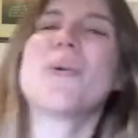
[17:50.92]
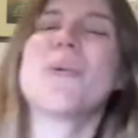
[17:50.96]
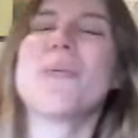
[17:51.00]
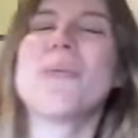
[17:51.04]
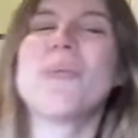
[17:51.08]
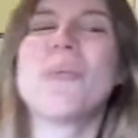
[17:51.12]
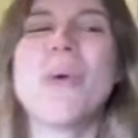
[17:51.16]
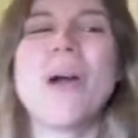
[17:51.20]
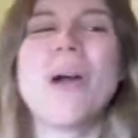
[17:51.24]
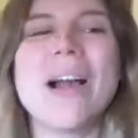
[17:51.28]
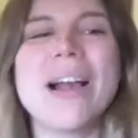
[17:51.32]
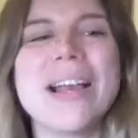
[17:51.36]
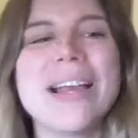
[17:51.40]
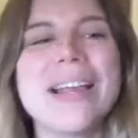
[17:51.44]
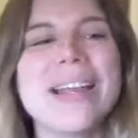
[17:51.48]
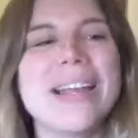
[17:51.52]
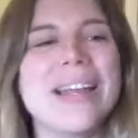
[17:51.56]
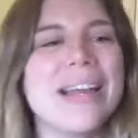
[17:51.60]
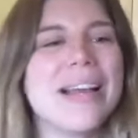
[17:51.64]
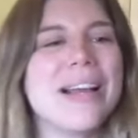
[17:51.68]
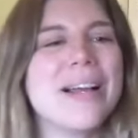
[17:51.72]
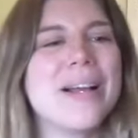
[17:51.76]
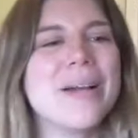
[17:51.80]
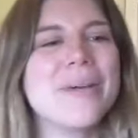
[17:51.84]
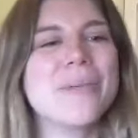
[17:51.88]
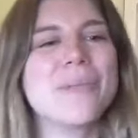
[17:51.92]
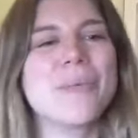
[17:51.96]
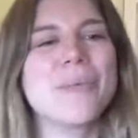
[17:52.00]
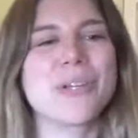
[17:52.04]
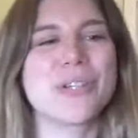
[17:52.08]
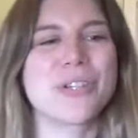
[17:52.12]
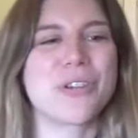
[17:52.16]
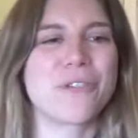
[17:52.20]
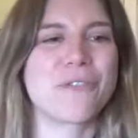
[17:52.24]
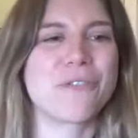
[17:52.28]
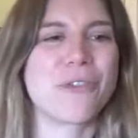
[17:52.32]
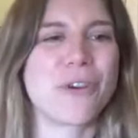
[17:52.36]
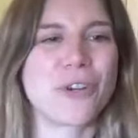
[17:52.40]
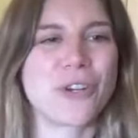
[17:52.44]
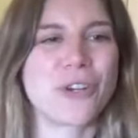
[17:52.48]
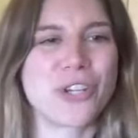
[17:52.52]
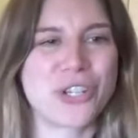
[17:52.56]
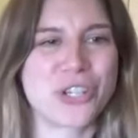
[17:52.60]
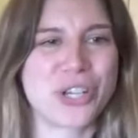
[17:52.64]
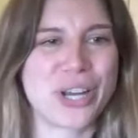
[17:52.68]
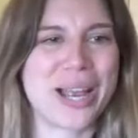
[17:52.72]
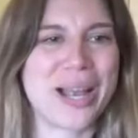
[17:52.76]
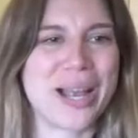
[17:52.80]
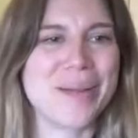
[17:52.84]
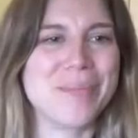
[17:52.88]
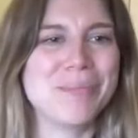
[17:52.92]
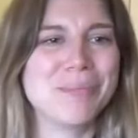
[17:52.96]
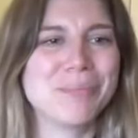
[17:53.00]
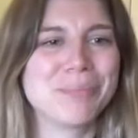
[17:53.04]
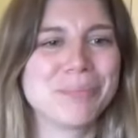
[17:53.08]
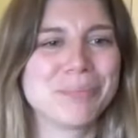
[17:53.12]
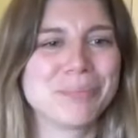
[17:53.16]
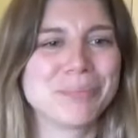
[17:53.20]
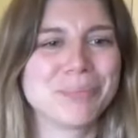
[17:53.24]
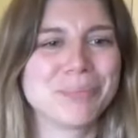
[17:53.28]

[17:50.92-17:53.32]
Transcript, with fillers: what um, was your first job?